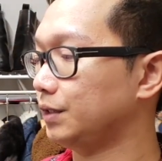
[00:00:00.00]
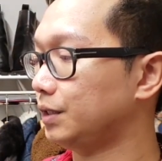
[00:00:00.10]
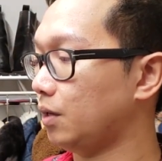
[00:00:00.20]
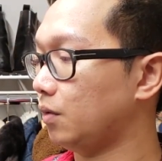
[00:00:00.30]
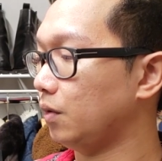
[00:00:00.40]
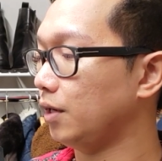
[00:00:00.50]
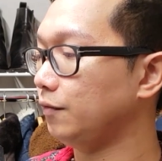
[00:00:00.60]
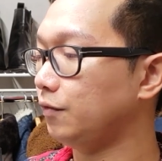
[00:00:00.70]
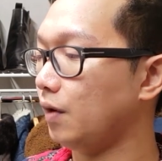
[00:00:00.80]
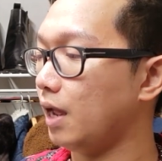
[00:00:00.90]
So
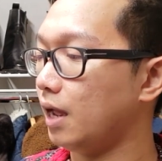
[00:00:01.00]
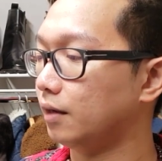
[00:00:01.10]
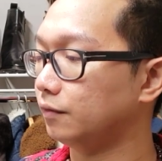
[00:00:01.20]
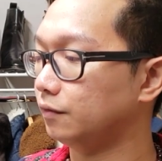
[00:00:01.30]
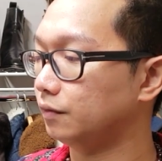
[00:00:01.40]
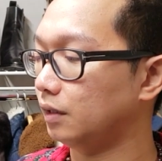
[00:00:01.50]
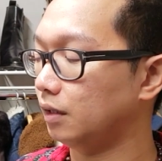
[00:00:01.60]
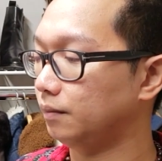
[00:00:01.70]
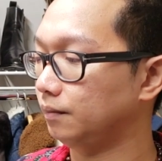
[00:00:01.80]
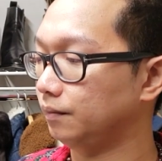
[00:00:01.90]
if you have
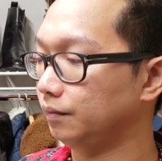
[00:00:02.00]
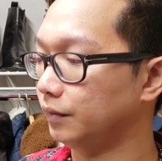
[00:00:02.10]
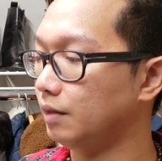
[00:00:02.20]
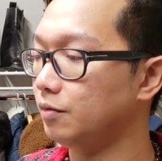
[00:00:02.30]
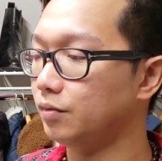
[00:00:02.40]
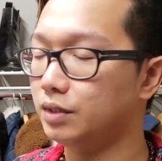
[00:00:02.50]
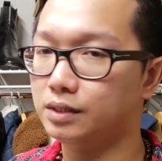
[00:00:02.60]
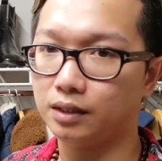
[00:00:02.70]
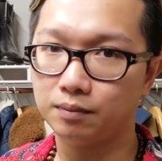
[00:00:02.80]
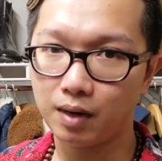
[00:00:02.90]
if you
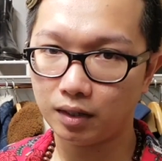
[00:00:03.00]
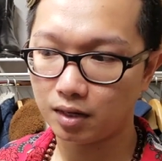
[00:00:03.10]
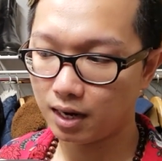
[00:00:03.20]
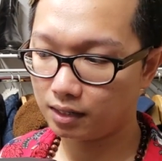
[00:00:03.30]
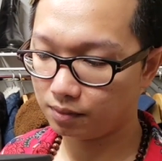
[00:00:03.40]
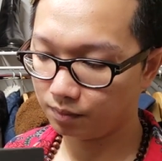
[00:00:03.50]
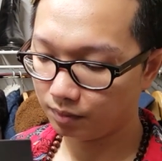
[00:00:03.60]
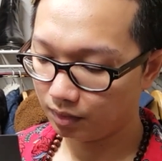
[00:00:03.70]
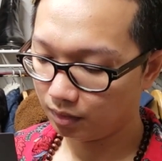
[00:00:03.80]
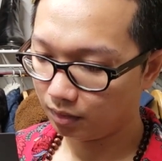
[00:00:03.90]
recently bought the item